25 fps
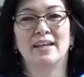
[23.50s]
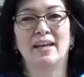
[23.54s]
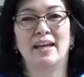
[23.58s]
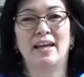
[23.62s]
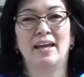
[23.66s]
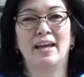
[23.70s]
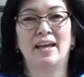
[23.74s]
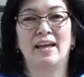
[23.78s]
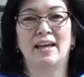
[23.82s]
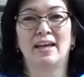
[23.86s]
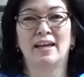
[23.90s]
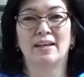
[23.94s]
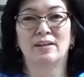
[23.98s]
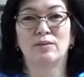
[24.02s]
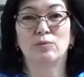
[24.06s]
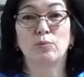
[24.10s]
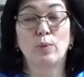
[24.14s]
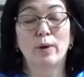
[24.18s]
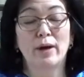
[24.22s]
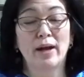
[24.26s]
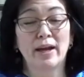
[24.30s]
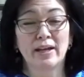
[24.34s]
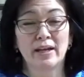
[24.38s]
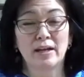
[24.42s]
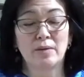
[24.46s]
And
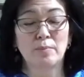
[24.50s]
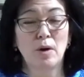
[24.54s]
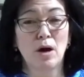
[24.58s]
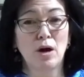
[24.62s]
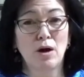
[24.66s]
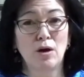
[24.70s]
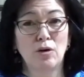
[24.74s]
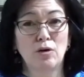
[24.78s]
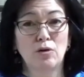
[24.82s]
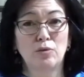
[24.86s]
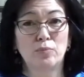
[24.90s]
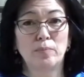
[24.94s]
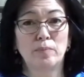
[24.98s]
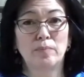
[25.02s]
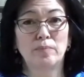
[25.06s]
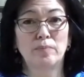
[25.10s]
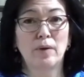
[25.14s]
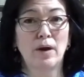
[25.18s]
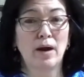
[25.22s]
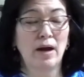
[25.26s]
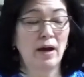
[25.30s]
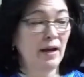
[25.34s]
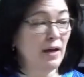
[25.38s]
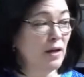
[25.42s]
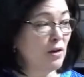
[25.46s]
when I come home,
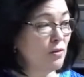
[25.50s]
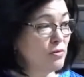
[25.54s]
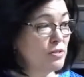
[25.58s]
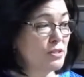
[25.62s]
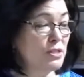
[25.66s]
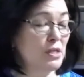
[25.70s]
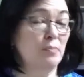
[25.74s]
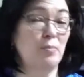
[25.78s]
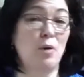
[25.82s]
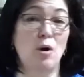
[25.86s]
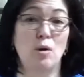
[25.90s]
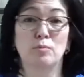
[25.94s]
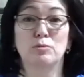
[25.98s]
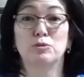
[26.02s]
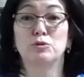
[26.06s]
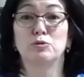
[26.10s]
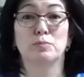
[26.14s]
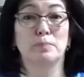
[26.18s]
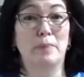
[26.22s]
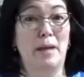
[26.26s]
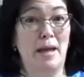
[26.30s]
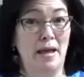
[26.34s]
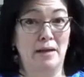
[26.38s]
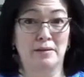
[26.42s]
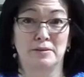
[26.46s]
I always come home to
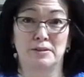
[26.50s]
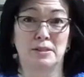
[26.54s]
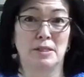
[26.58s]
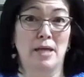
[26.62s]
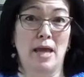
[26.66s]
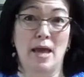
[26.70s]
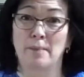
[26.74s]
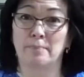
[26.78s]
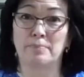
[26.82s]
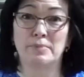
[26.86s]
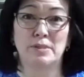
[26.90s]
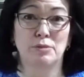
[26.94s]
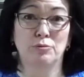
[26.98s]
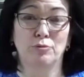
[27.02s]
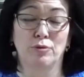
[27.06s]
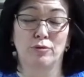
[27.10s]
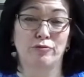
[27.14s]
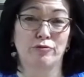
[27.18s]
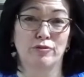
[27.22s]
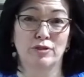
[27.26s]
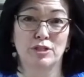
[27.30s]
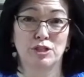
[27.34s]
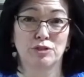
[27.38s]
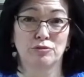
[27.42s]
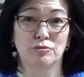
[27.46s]
an empty
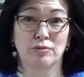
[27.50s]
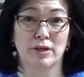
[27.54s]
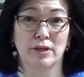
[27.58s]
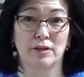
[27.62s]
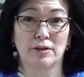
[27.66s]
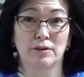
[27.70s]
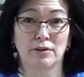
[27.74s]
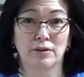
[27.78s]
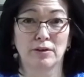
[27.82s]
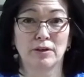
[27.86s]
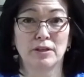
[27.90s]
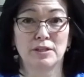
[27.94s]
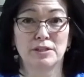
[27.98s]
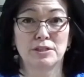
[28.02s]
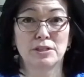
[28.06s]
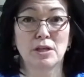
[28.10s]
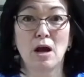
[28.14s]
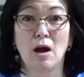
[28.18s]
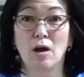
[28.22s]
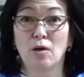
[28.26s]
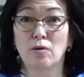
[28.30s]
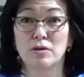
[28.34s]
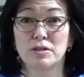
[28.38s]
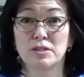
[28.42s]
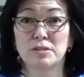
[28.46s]
refrigerator. It's
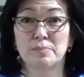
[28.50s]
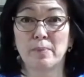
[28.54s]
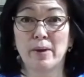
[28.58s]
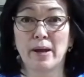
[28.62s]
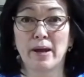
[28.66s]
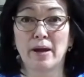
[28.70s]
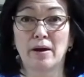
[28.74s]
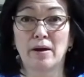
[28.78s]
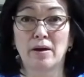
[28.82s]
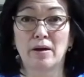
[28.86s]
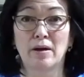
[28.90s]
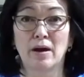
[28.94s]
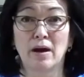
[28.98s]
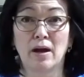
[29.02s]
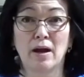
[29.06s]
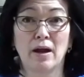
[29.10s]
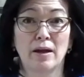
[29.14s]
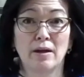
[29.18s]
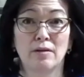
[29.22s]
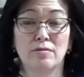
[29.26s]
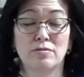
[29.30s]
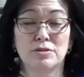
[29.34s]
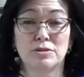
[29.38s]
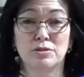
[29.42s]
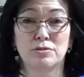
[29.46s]
always bare. I
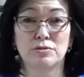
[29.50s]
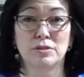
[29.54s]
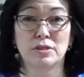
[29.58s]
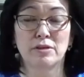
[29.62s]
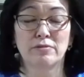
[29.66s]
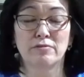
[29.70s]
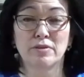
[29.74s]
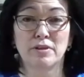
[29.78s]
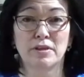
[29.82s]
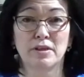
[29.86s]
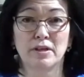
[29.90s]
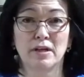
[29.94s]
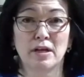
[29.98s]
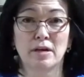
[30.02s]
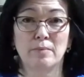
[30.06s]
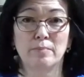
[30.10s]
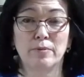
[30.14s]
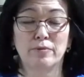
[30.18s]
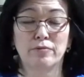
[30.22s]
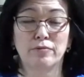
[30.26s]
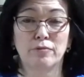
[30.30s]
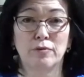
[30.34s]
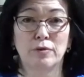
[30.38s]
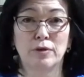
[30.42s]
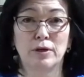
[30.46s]
always use everything up
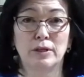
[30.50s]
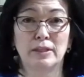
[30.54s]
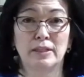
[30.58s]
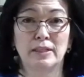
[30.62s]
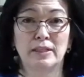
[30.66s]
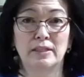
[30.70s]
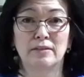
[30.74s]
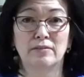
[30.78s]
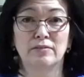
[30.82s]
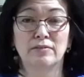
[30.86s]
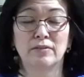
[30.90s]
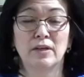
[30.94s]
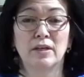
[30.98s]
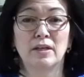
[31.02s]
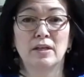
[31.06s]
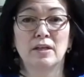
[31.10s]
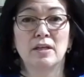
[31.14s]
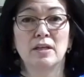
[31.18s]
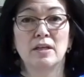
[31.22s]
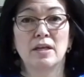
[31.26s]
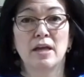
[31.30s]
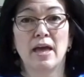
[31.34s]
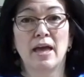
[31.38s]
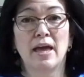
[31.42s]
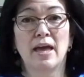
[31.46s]
before I leave.
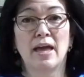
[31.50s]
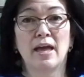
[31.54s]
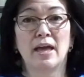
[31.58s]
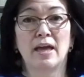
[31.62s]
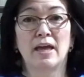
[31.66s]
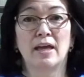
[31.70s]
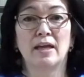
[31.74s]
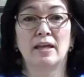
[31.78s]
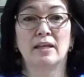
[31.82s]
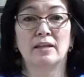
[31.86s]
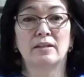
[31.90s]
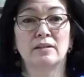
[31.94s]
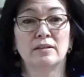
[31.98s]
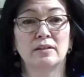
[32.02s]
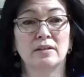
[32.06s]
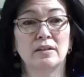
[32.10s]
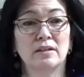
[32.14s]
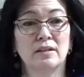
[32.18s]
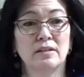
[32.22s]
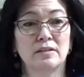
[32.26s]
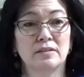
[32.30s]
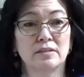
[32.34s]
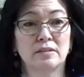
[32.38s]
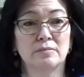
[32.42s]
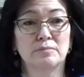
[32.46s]
And
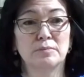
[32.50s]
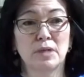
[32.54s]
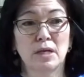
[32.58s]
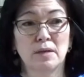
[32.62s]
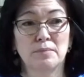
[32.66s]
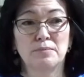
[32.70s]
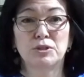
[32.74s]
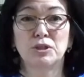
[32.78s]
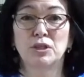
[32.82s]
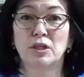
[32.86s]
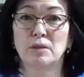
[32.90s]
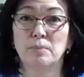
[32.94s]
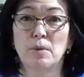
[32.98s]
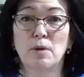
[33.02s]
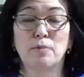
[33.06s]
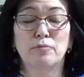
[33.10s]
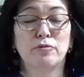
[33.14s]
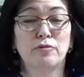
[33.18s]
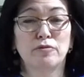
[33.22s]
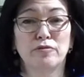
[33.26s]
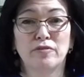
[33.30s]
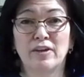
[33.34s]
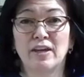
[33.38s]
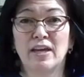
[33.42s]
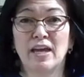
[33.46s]
sometimes you come home
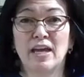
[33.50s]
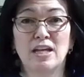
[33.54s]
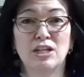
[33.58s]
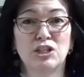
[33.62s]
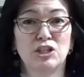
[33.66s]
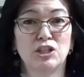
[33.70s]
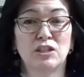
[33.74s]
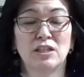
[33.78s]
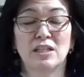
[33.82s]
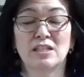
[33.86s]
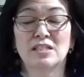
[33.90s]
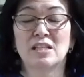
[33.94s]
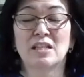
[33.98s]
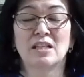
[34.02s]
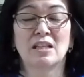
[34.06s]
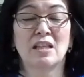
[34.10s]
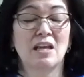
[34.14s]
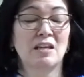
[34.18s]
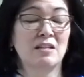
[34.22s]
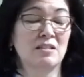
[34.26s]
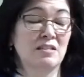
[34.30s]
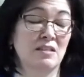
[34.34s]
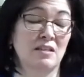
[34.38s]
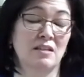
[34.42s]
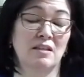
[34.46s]
from vacation, that's the
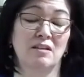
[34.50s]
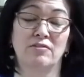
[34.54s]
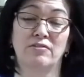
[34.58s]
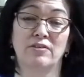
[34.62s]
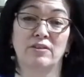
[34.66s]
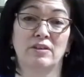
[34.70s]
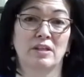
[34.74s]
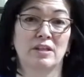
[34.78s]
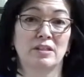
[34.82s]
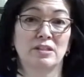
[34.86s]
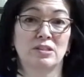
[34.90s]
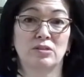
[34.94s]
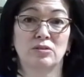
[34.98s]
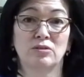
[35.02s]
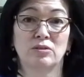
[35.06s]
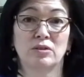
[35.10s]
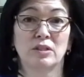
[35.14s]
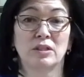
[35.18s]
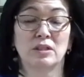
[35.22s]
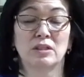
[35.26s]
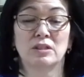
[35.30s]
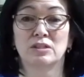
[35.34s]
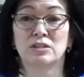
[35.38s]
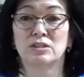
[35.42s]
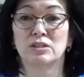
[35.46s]
last thing you feel like
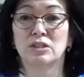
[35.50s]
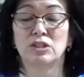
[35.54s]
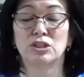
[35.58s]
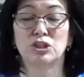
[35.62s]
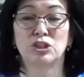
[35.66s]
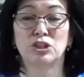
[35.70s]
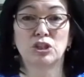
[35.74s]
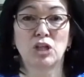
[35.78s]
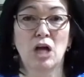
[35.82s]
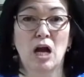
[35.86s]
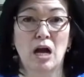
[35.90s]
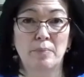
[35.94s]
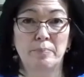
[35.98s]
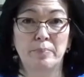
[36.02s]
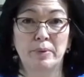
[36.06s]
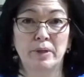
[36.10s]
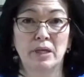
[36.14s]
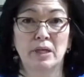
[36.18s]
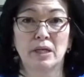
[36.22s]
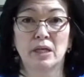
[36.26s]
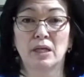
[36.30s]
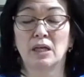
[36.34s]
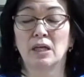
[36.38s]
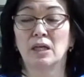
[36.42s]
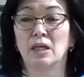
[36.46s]
doing is
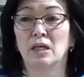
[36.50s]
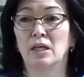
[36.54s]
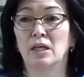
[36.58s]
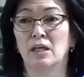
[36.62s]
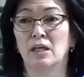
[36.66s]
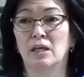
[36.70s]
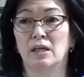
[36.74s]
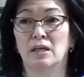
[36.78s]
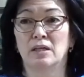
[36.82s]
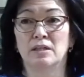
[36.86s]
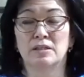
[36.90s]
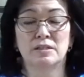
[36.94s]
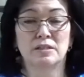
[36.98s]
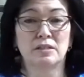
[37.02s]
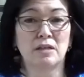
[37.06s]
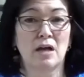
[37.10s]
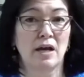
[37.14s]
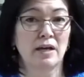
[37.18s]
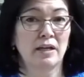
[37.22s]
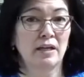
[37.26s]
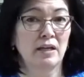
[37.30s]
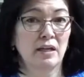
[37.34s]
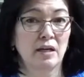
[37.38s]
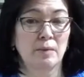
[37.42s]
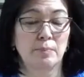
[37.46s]
shopping,
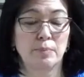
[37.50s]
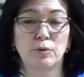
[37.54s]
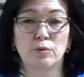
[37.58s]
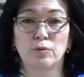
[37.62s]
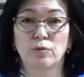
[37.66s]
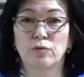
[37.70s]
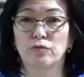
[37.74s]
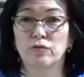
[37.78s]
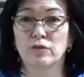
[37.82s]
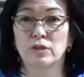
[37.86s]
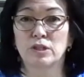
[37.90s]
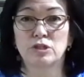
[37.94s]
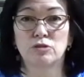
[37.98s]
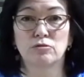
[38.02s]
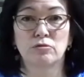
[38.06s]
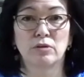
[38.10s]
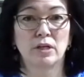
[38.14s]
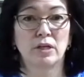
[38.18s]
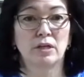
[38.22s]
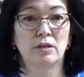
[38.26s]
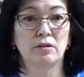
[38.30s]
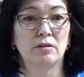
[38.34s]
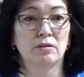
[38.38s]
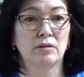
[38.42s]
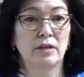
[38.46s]
stocking up the
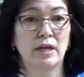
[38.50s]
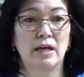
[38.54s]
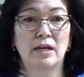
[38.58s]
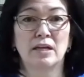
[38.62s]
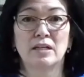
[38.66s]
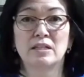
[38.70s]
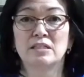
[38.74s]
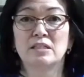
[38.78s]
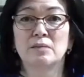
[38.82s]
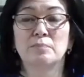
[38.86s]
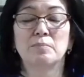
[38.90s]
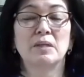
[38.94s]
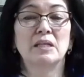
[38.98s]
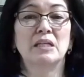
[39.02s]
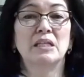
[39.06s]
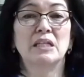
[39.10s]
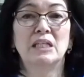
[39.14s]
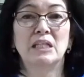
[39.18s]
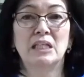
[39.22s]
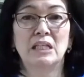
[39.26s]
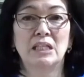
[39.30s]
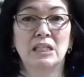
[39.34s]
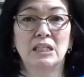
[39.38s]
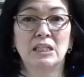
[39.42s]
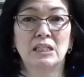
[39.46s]
refrigerator, getting something to
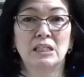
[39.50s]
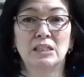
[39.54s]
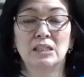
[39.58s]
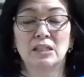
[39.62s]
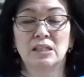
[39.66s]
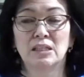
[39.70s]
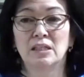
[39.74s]
eat.